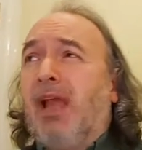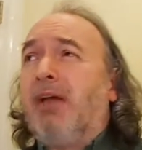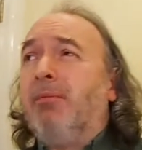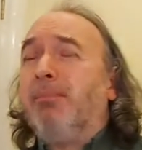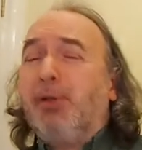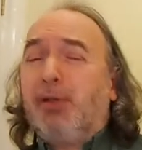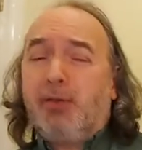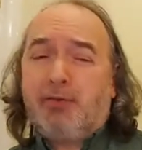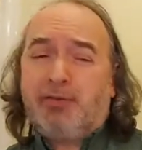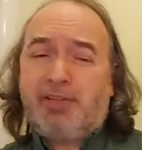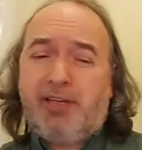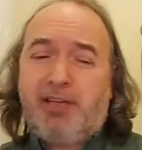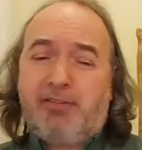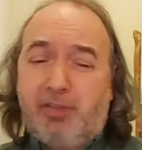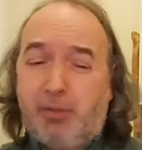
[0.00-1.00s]
And
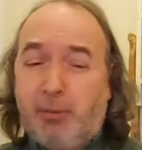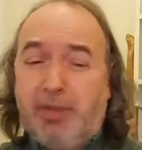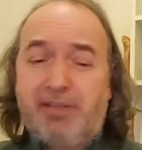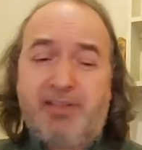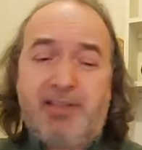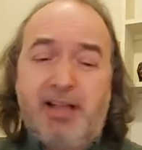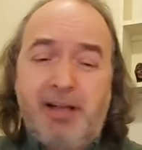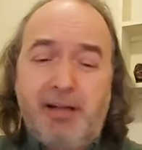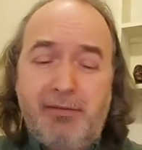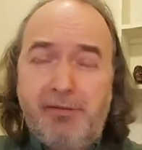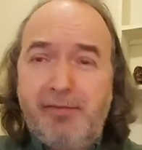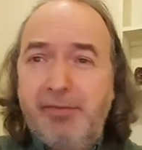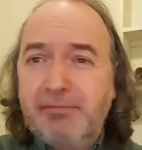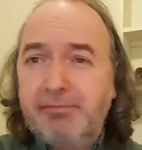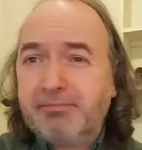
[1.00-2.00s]
beauty to
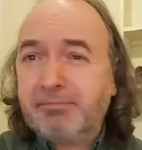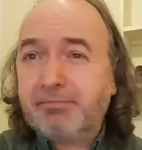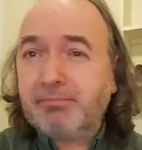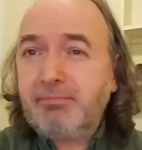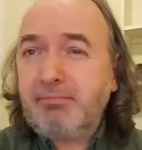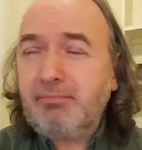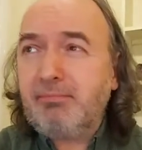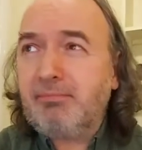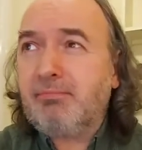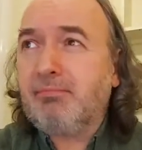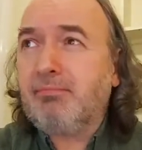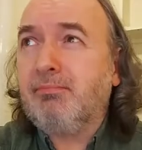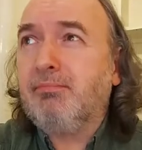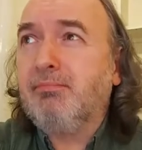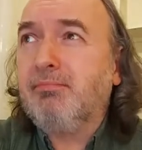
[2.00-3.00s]
itself
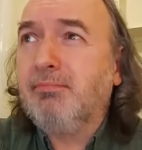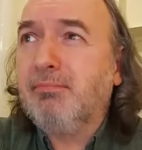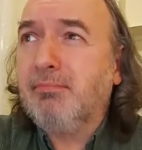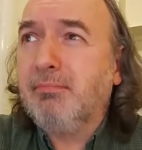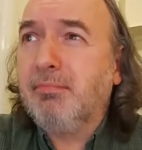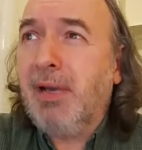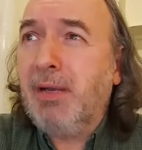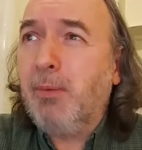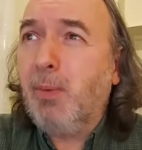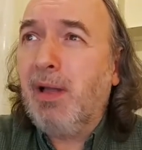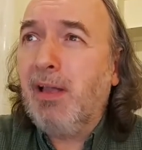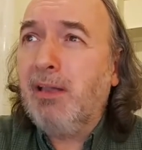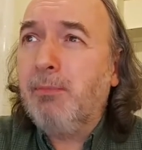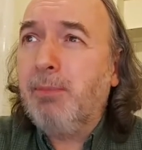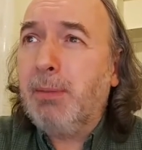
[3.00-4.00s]
may
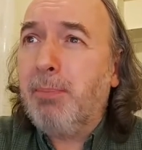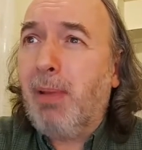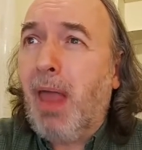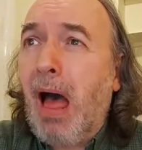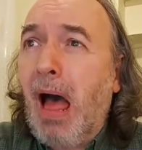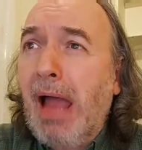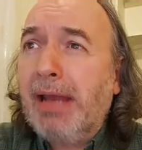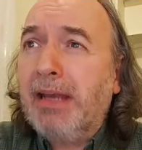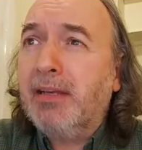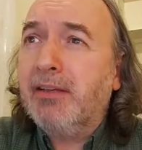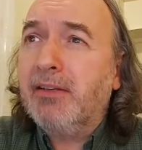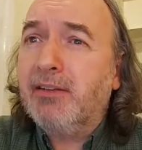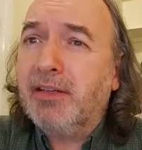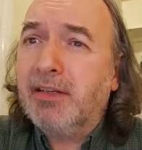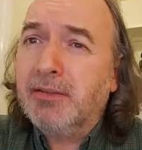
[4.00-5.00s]
well be
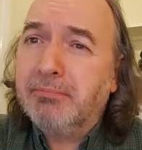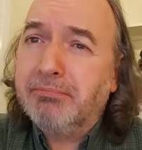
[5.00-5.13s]
blind,